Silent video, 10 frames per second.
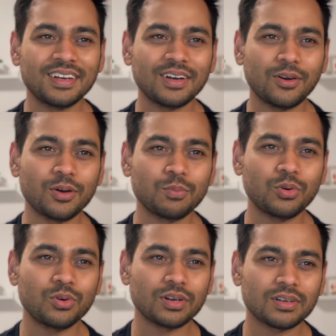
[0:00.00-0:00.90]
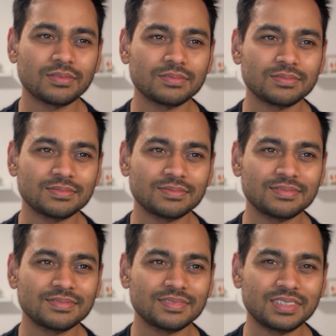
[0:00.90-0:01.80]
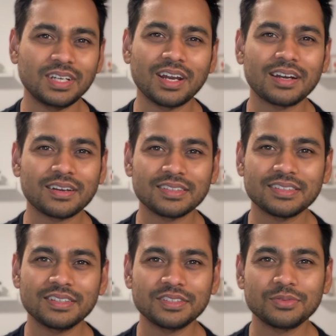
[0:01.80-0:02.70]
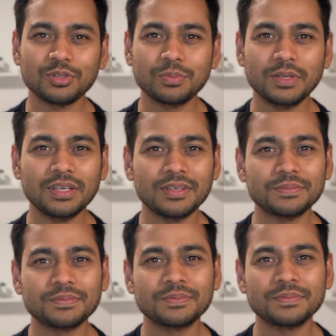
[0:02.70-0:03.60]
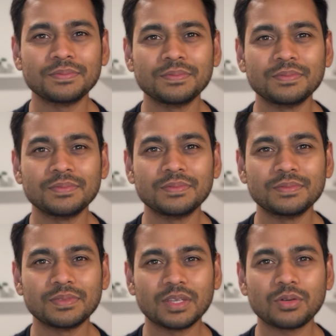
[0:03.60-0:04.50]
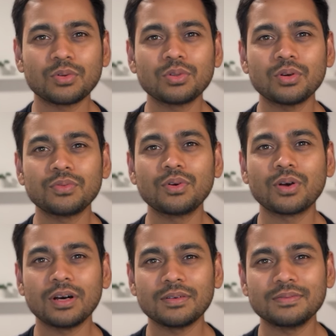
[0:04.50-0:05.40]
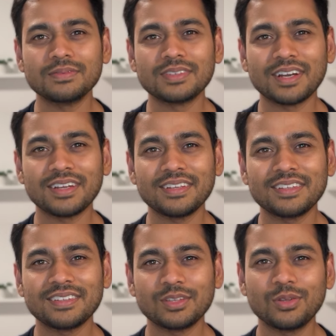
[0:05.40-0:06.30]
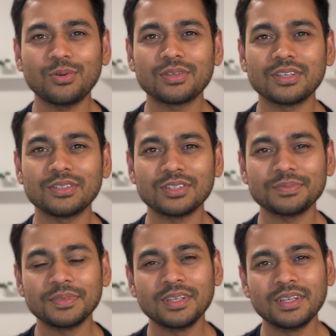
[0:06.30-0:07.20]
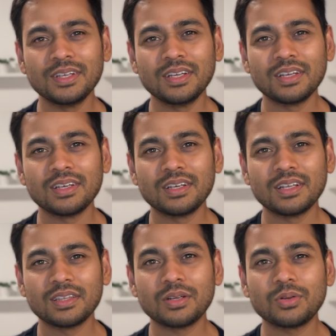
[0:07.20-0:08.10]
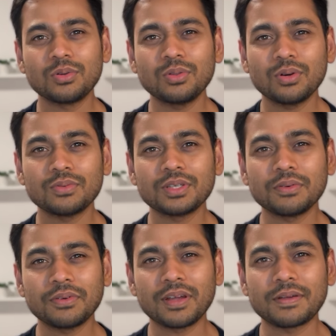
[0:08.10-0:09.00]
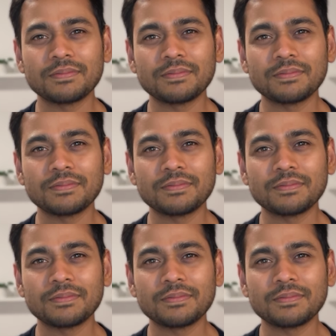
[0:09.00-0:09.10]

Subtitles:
Or more direct translation would be the truth of dukkha, right? Dukkha satyam, the truth of suffering.